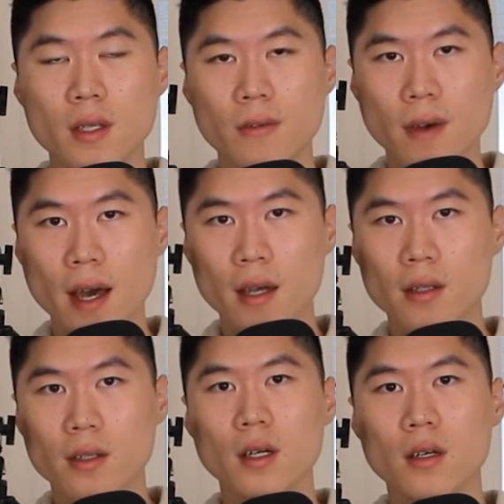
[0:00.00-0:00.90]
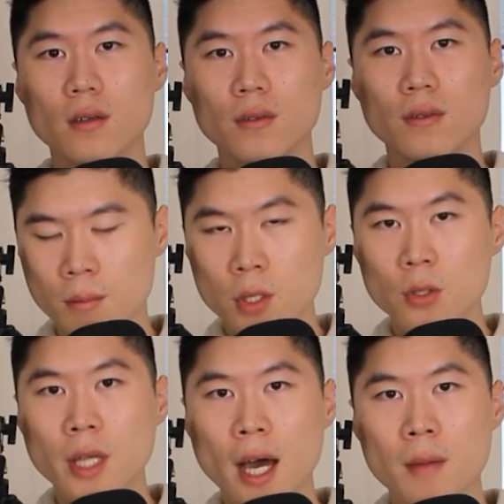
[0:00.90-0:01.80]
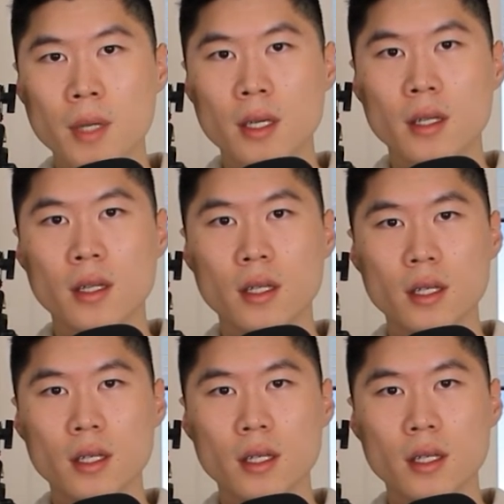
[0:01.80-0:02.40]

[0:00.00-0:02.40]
effect of meal timing